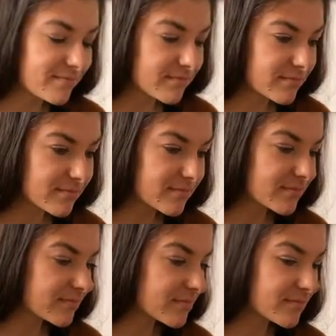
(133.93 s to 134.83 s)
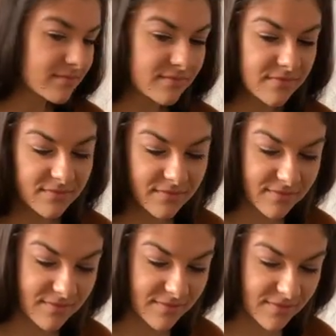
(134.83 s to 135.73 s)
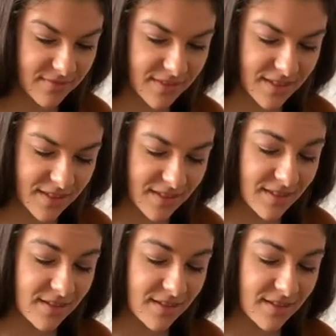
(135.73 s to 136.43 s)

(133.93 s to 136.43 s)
This person isn't speaking.